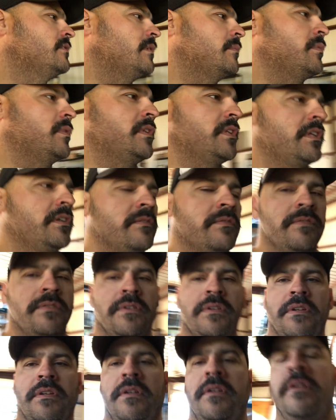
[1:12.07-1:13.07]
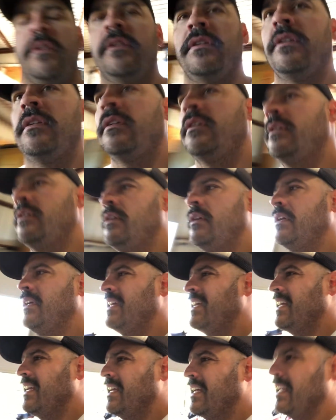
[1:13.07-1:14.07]
I believe,
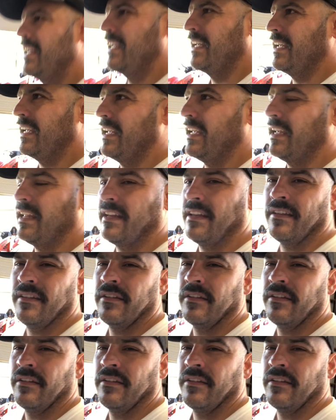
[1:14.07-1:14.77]
and